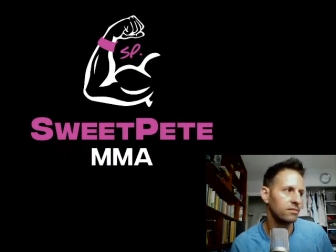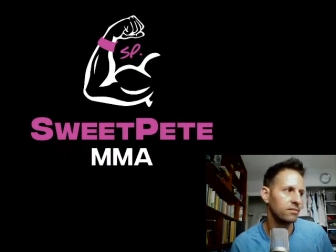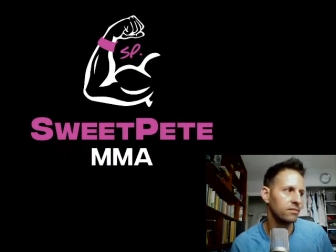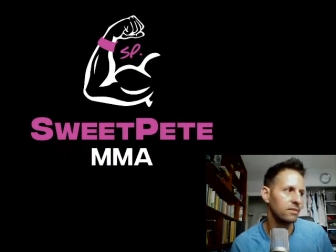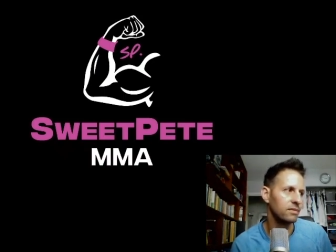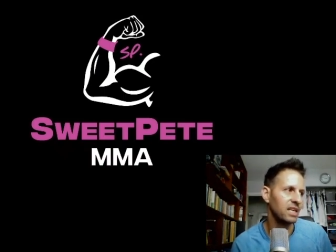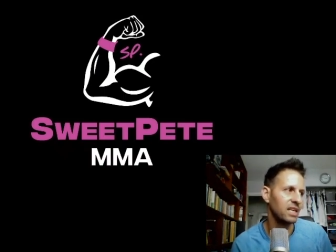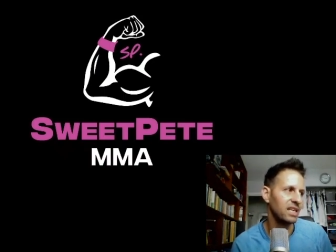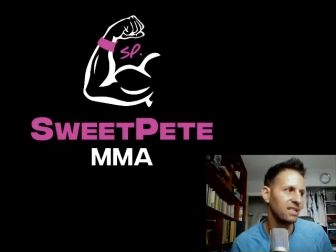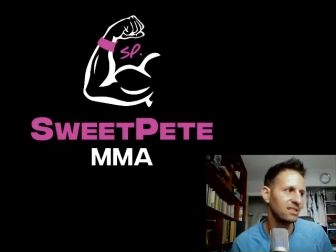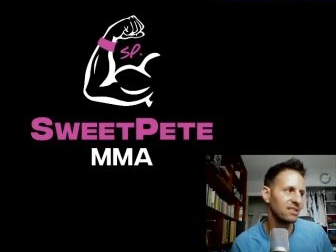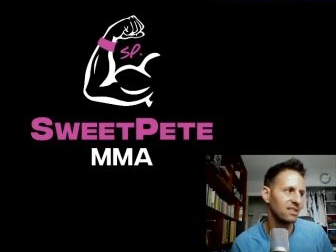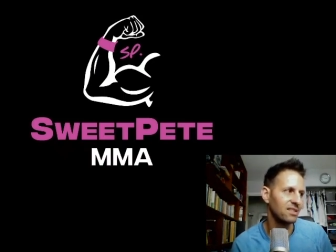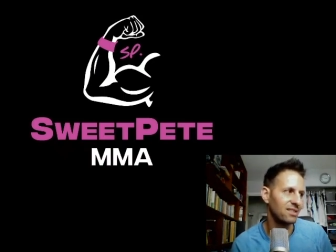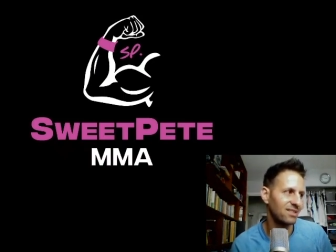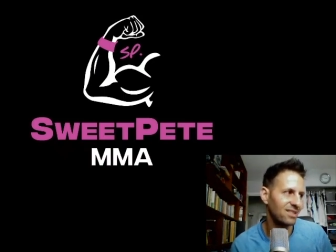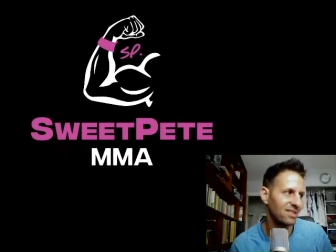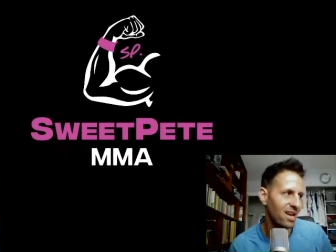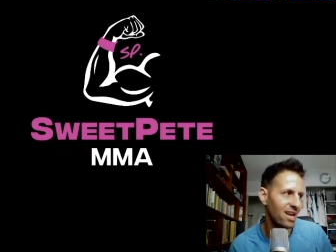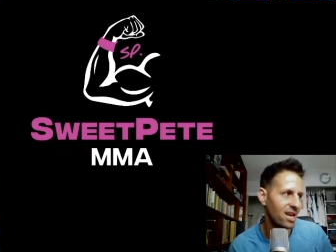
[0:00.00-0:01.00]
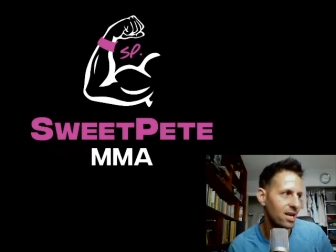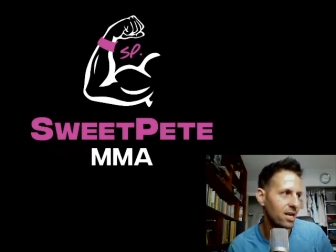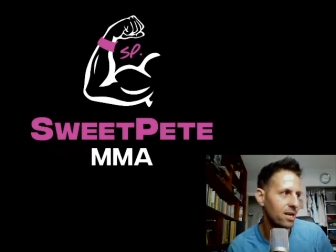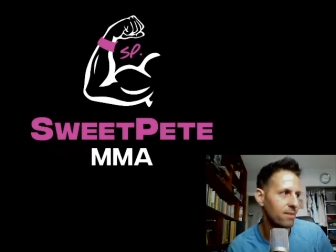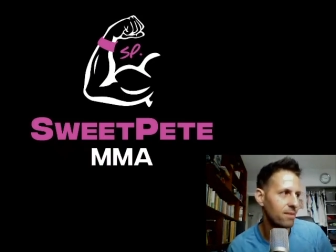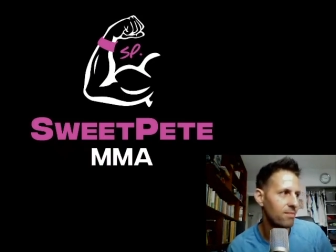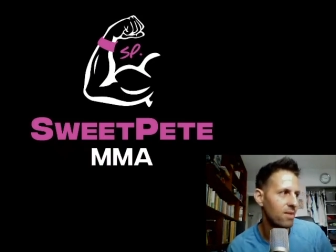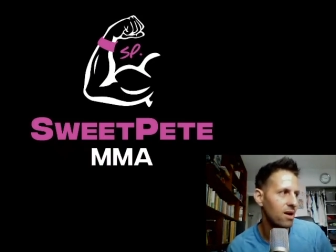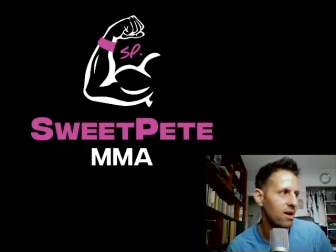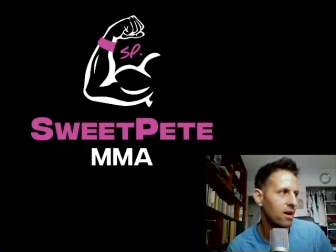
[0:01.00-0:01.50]
He's the
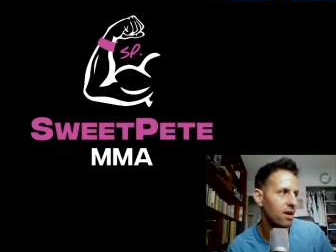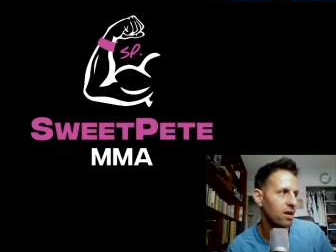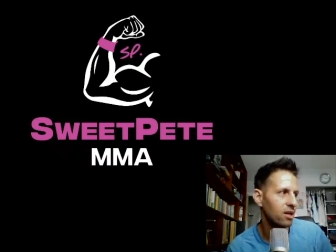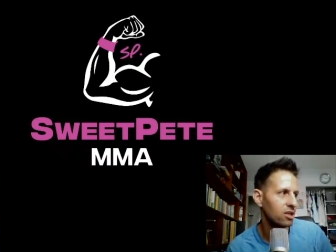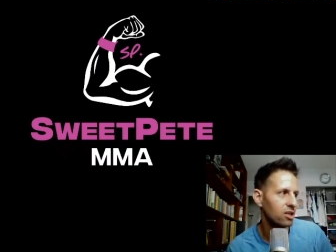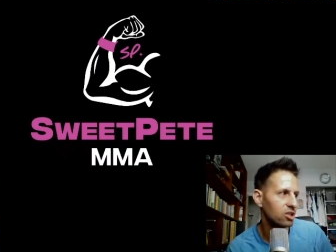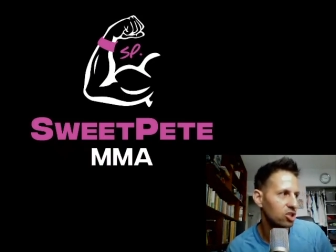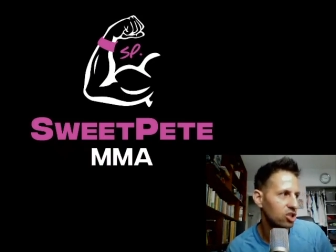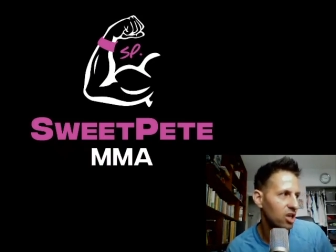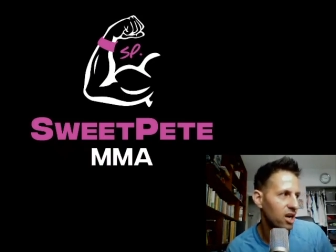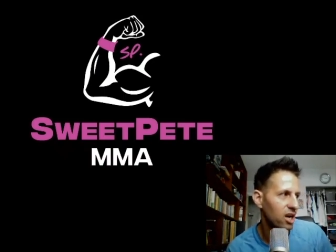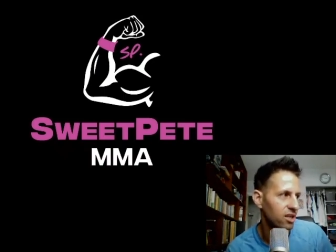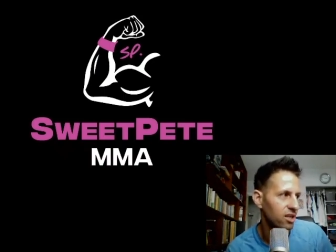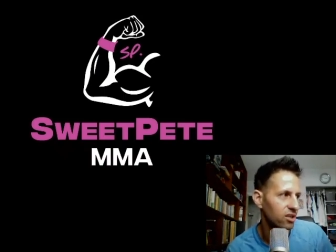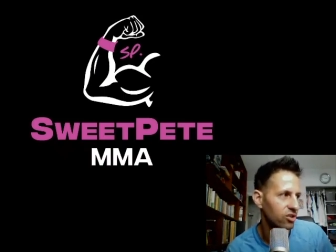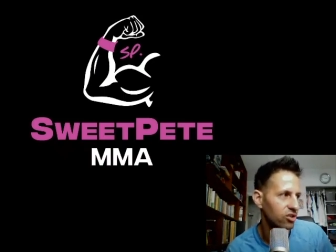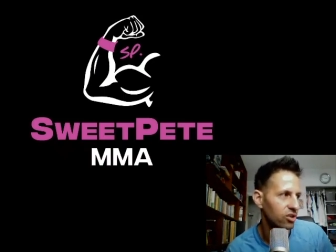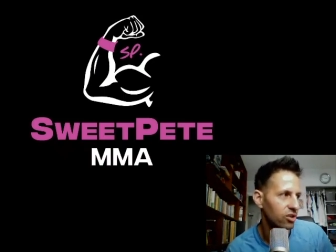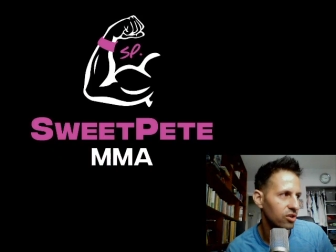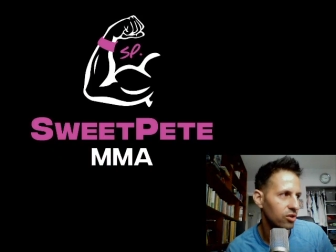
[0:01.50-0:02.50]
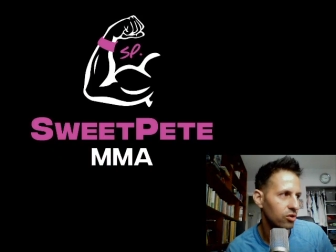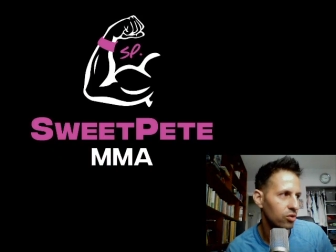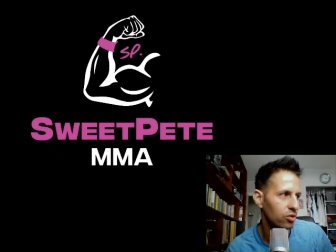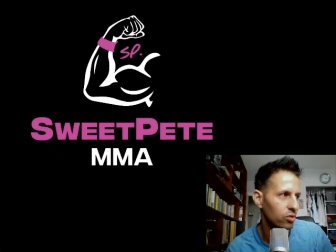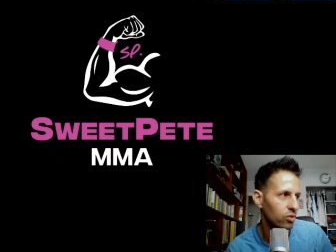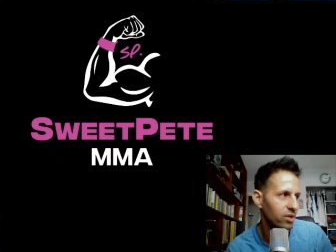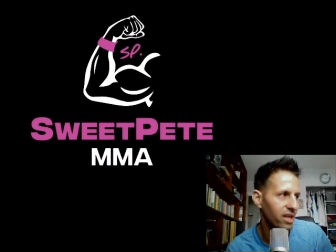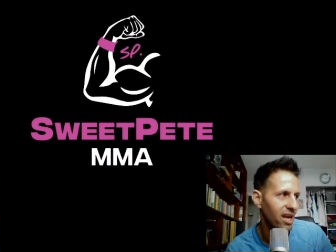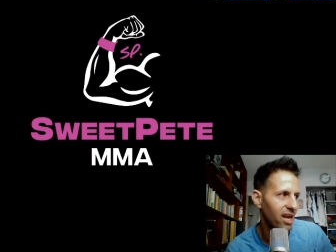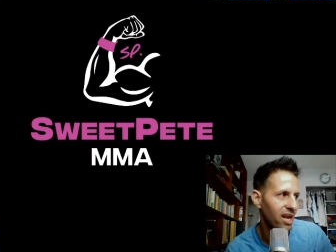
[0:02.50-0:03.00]
same judge who
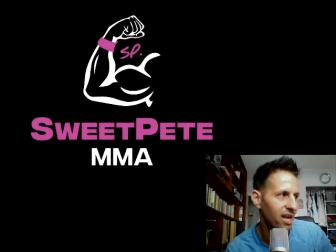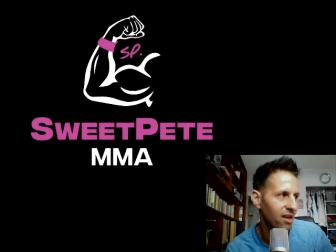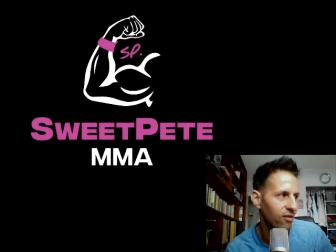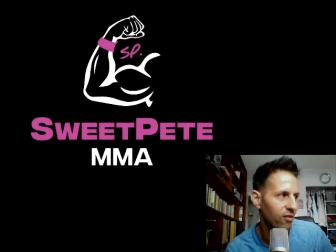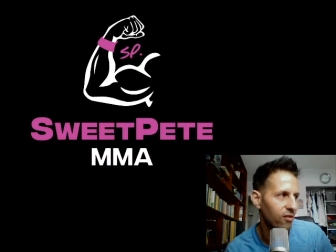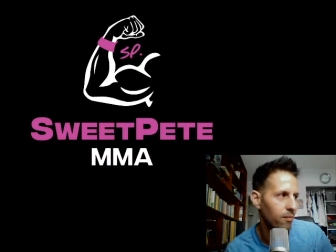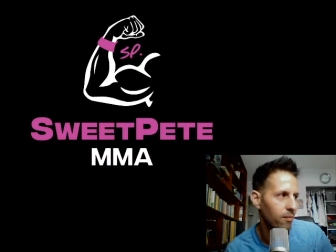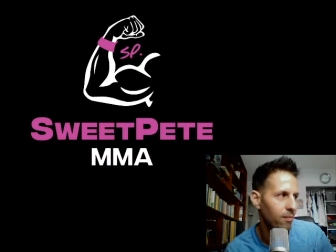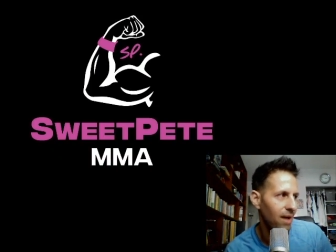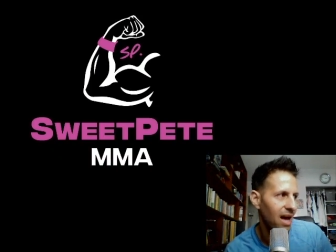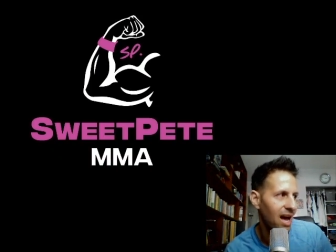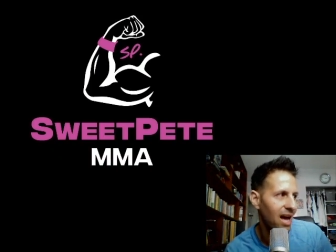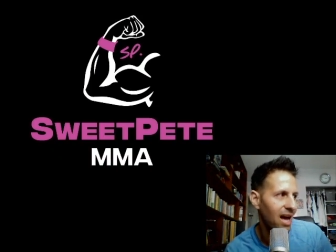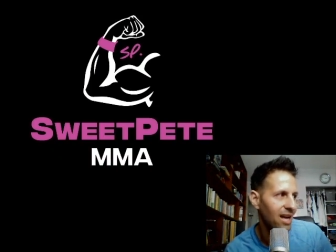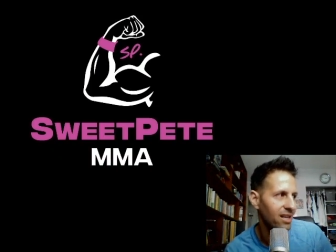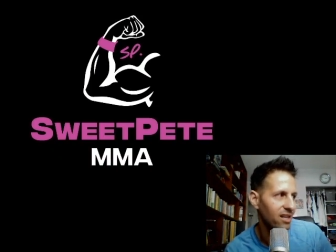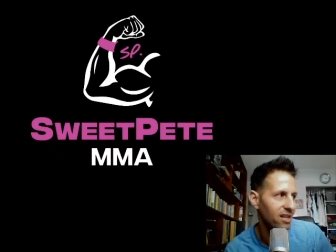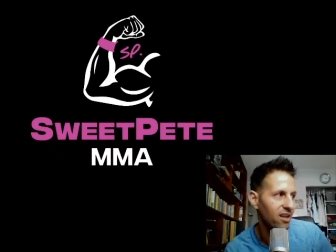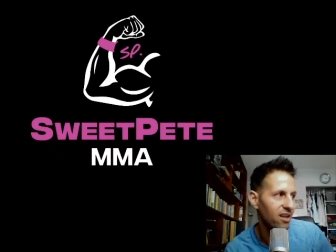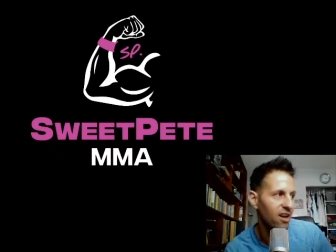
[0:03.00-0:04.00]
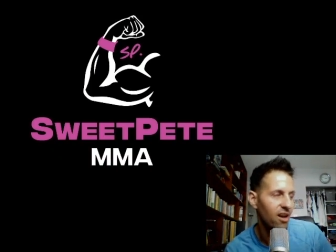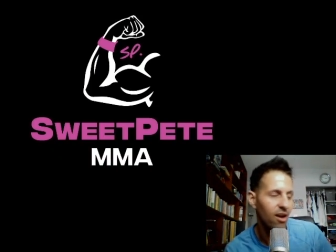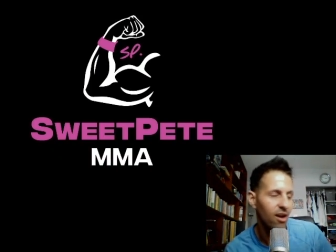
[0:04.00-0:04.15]
gave Paddy